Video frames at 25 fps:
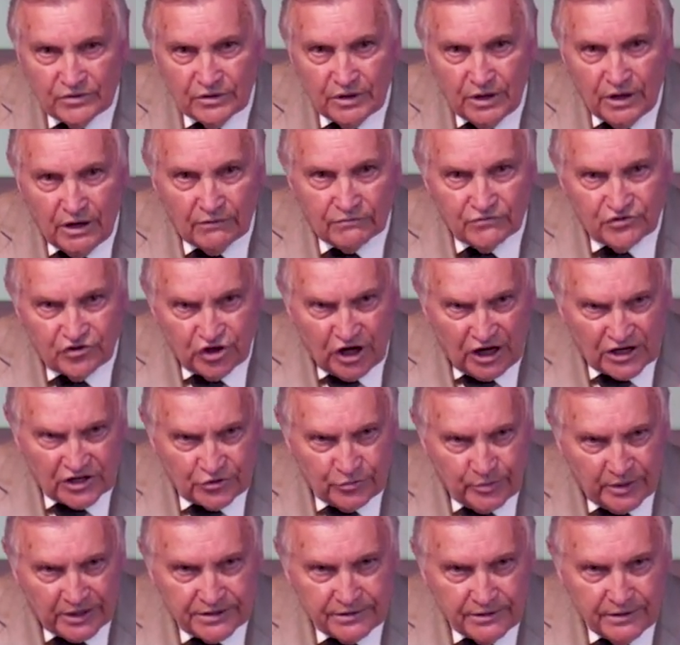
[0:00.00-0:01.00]
of
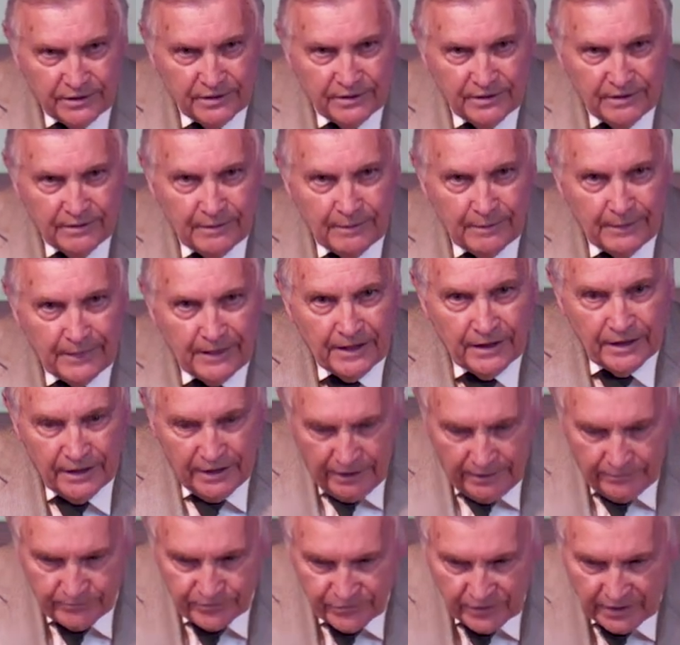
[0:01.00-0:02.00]
judgment,
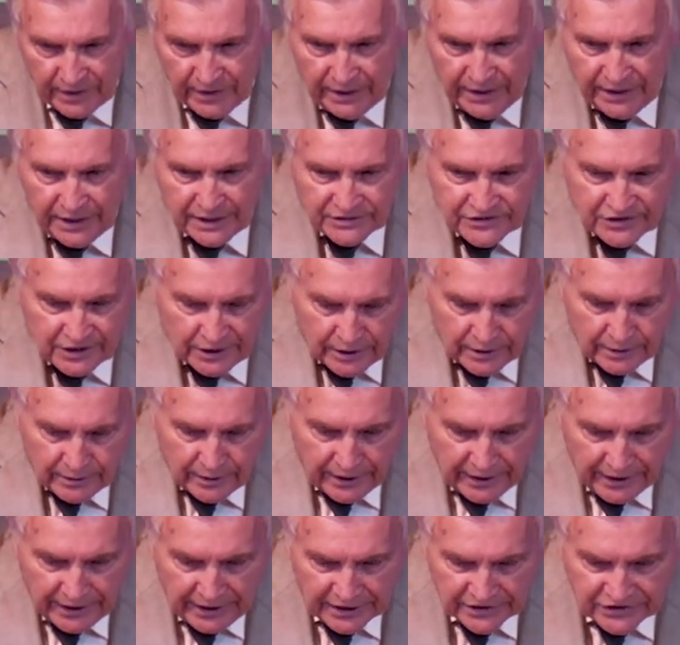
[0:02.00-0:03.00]
it's a
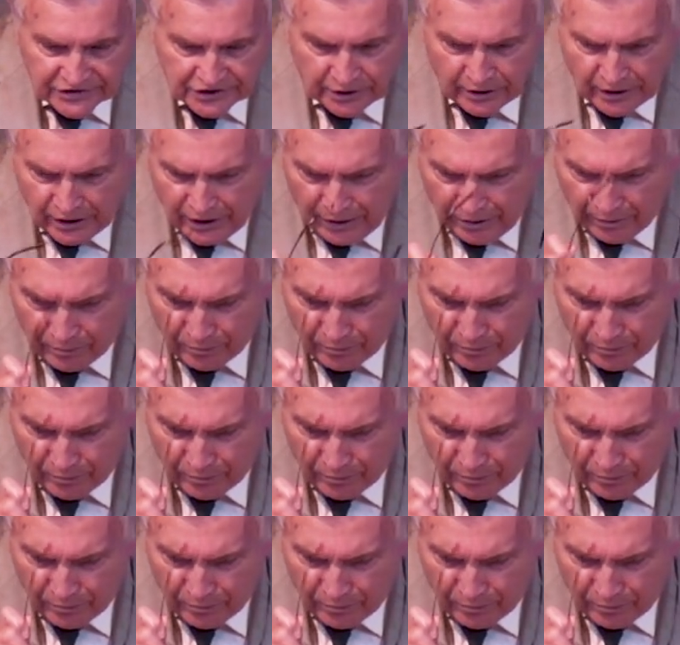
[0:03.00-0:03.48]
it's a, a,